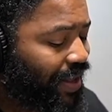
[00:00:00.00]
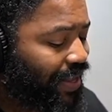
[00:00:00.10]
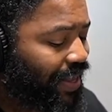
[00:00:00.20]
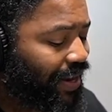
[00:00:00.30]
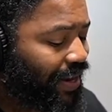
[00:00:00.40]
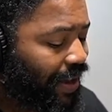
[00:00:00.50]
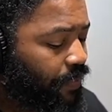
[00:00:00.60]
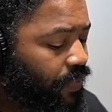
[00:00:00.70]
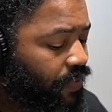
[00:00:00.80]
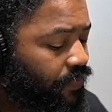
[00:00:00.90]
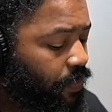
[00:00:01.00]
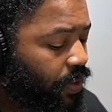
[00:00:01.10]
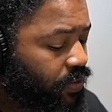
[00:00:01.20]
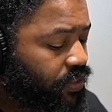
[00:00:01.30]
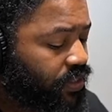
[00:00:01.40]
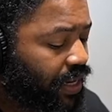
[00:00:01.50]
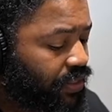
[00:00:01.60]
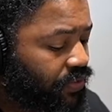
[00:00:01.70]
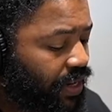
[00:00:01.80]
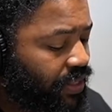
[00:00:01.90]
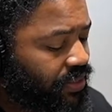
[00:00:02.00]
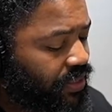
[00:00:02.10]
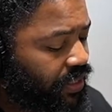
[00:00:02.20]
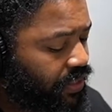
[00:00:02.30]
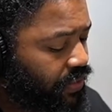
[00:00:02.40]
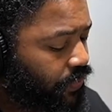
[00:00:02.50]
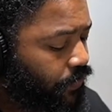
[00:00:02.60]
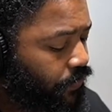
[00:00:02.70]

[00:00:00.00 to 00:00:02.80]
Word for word: get a copy of the purchase contract to the lender,